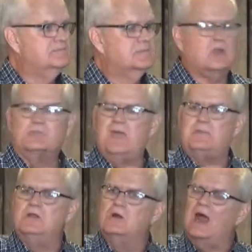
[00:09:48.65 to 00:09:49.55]
There are
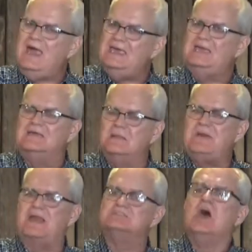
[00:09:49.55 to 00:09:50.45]
people who are hanging in the
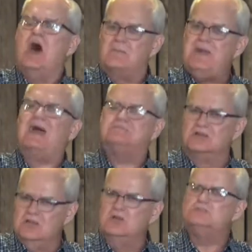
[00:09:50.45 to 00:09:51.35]
balance, about to
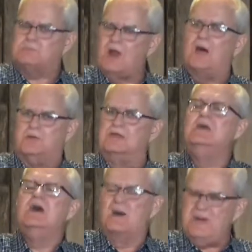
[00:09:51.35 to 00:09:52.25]
lose property,
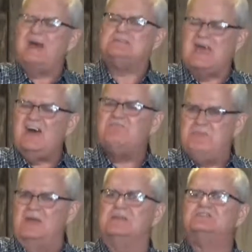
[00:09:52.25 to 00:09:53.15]
about to have
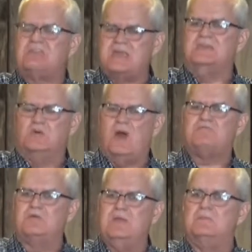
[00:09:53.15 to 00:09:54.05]
buildings taken away
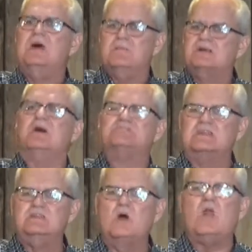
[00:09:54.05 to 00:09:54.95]
from them because they
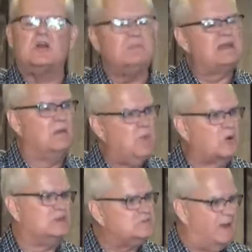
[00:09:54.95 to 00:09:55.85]
can no longer make a
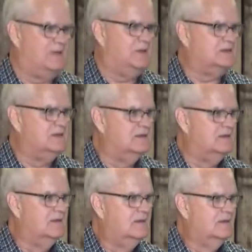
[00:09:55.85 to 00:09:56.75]
mortgage payment.
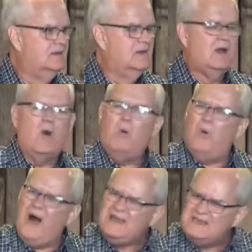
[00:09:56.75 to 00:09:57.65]

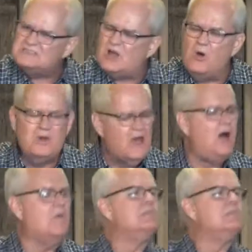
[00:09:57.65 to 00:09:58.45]
What is going on?